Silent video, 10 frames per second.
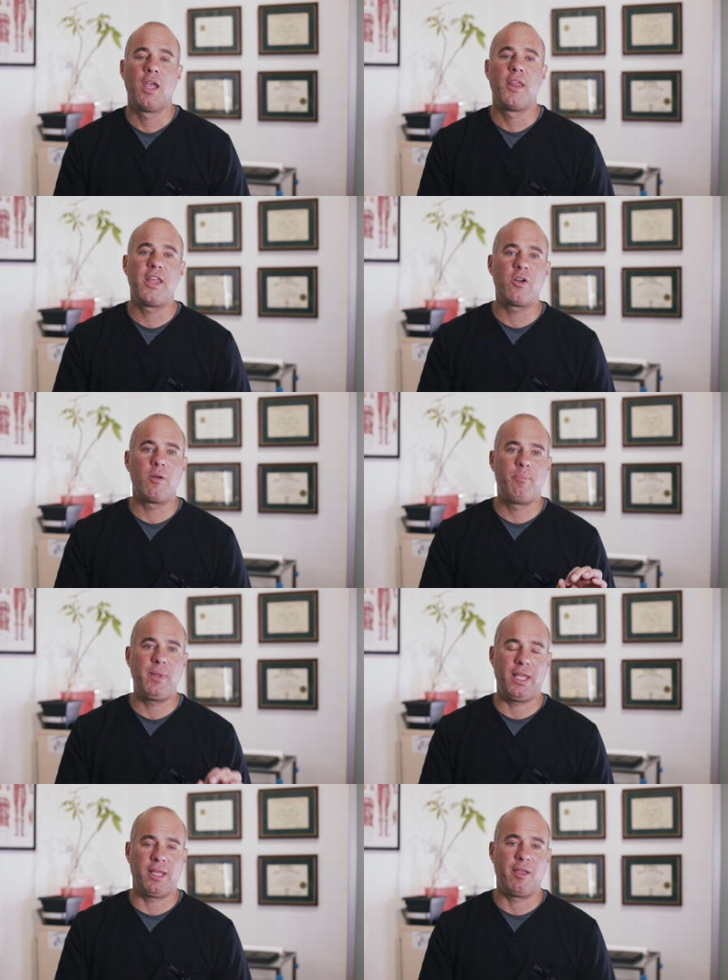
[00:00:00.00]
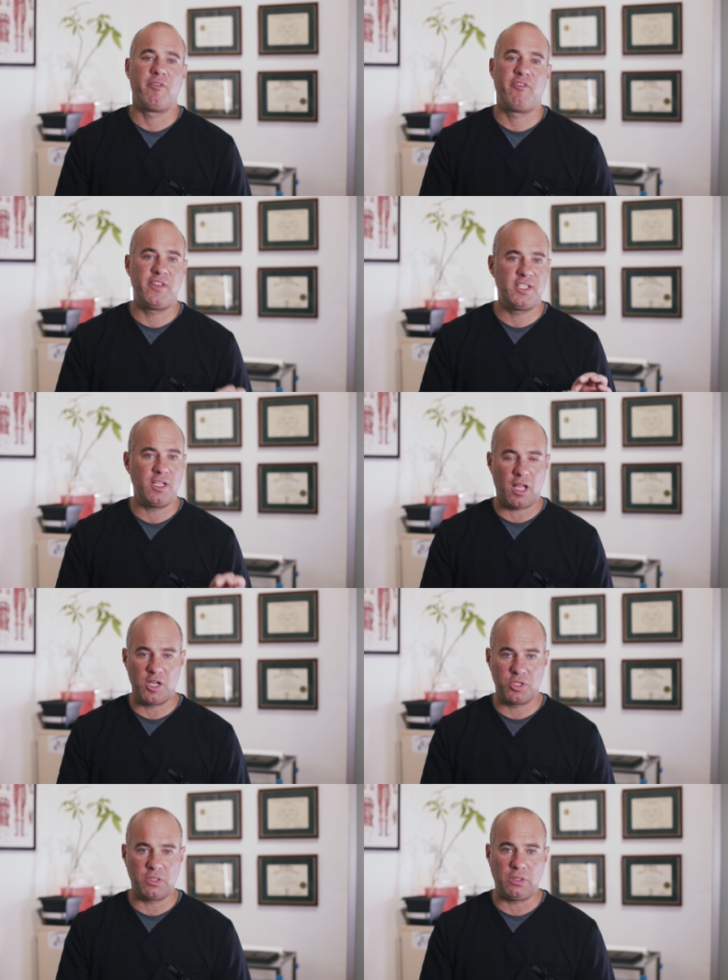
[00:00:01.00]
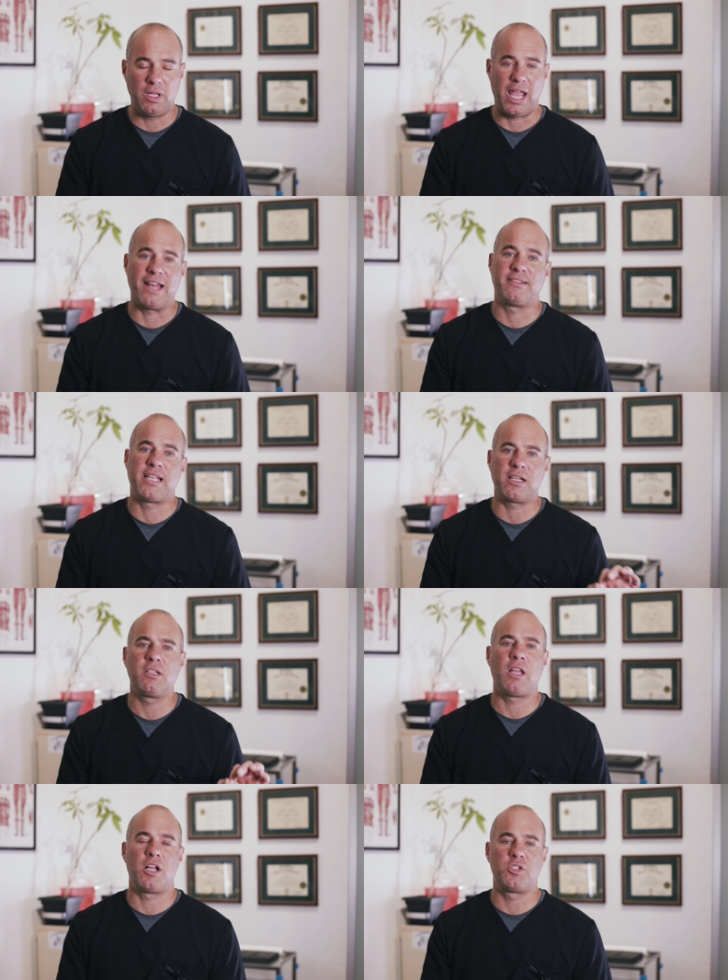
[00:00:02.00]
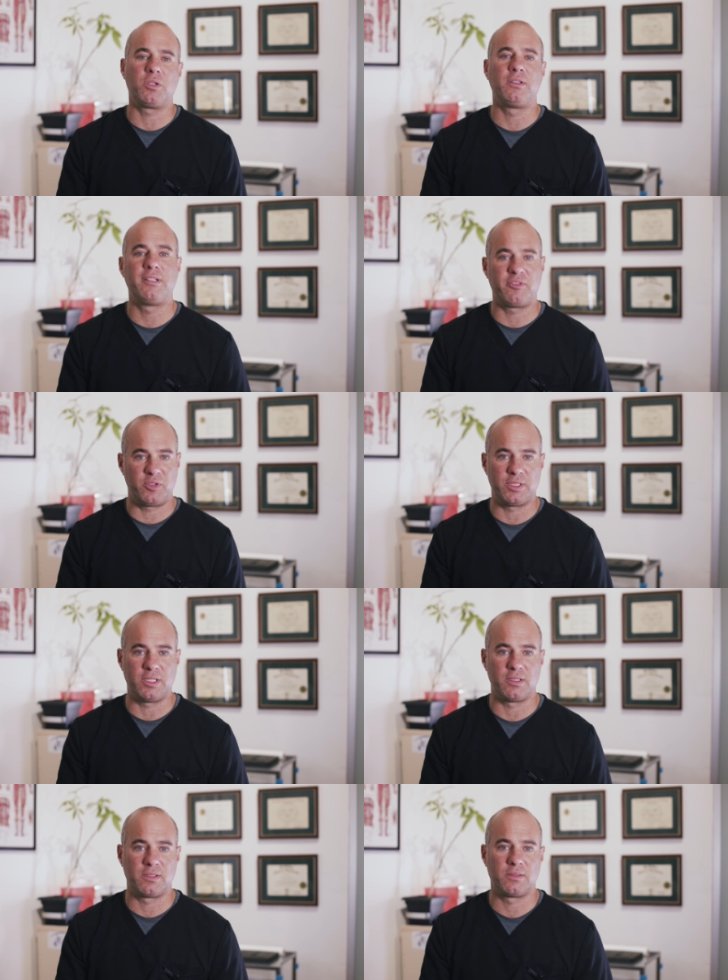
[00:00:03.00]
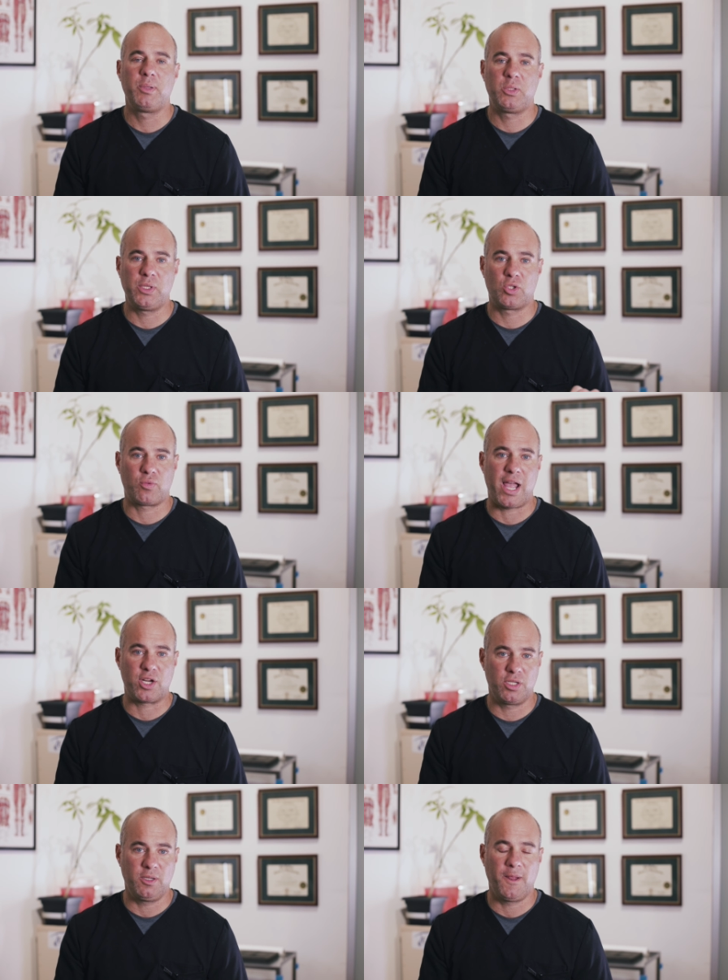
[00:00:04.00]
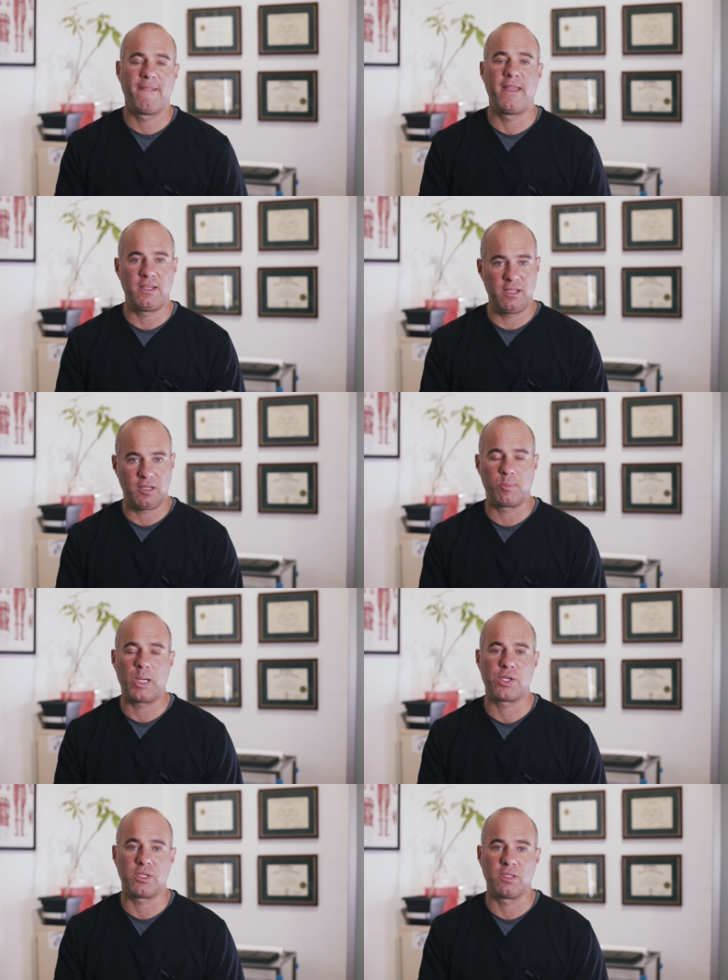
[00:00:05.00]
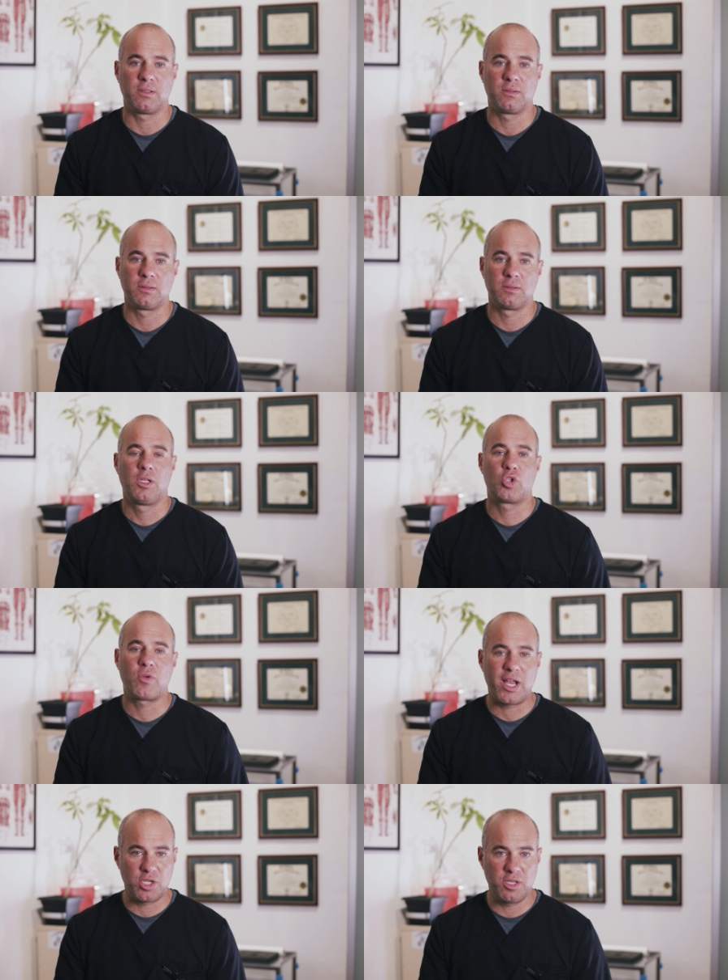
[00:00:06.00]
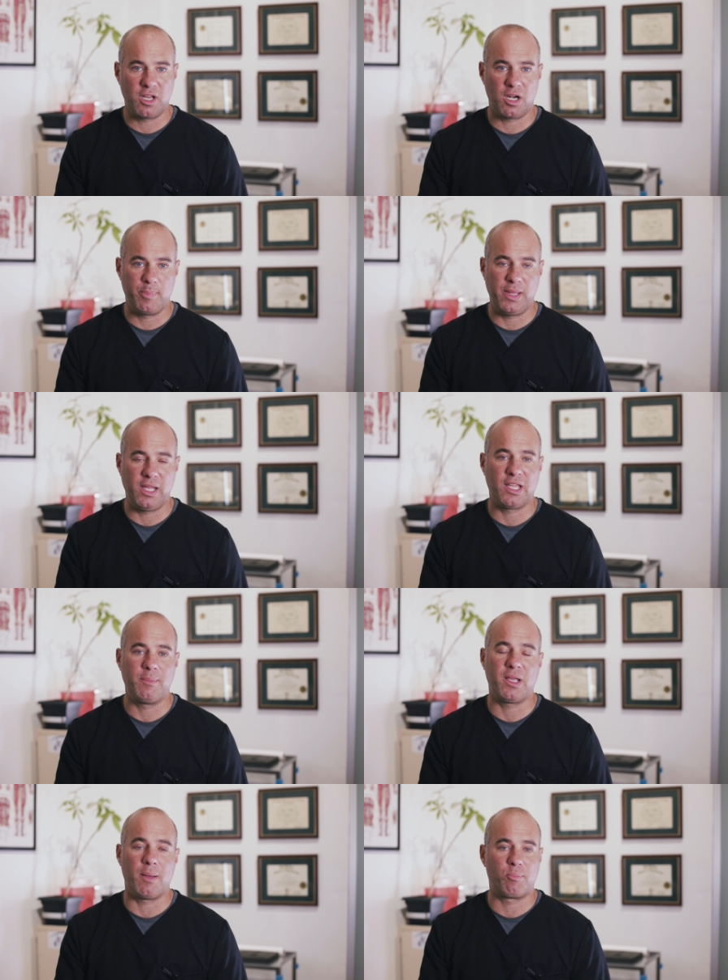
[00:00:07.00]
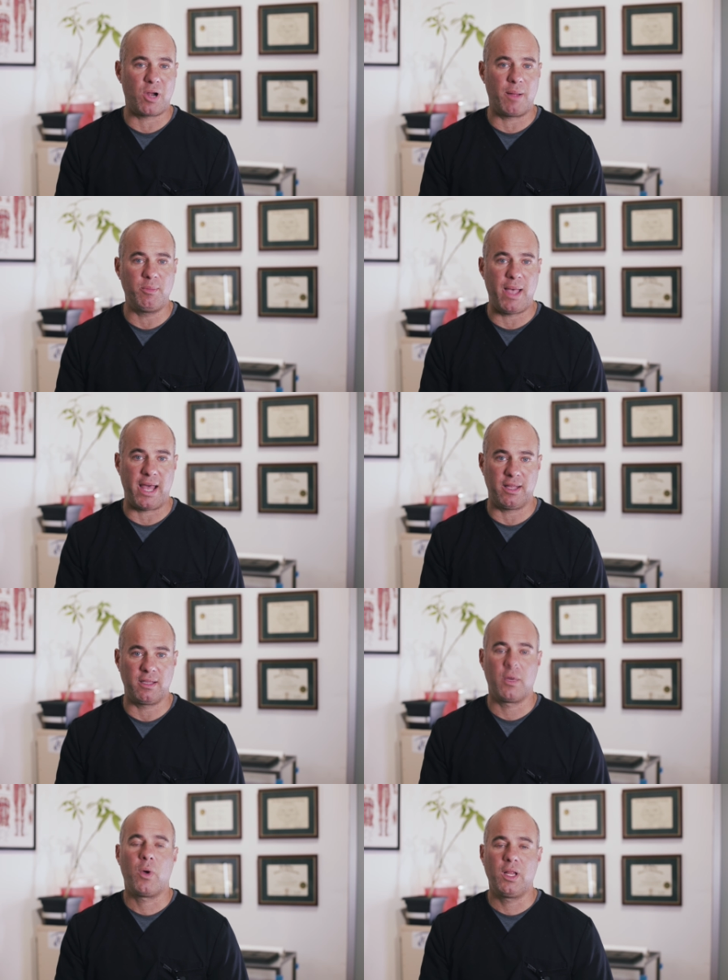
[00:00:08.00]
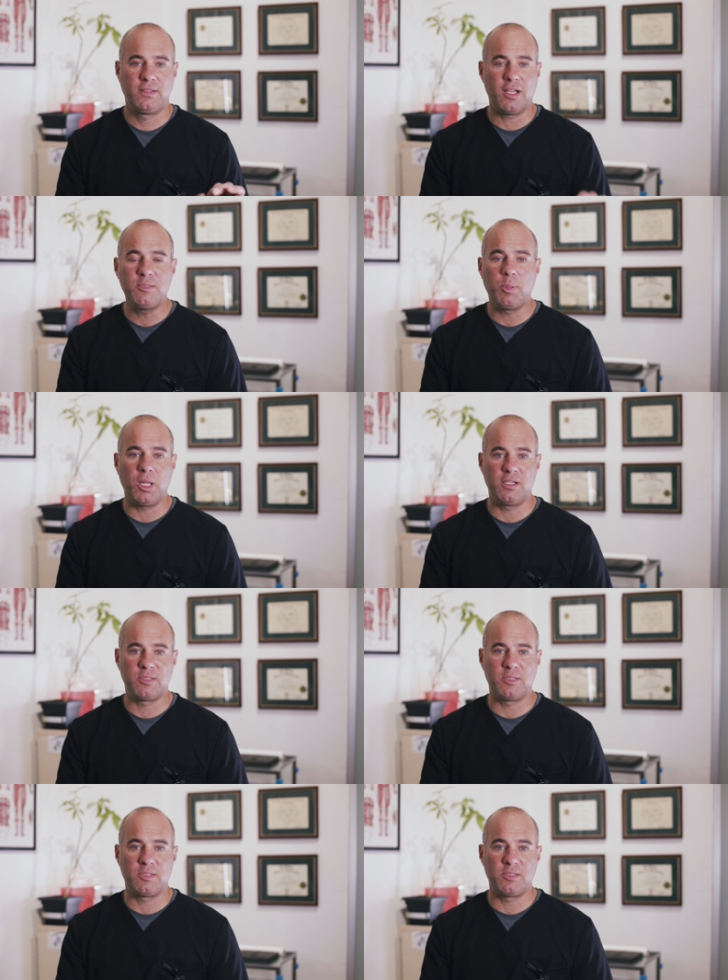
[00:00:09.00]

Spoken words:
There are big physiological and technological differences between traction and decompression. Traction therapy can become problematic. While it does pull on the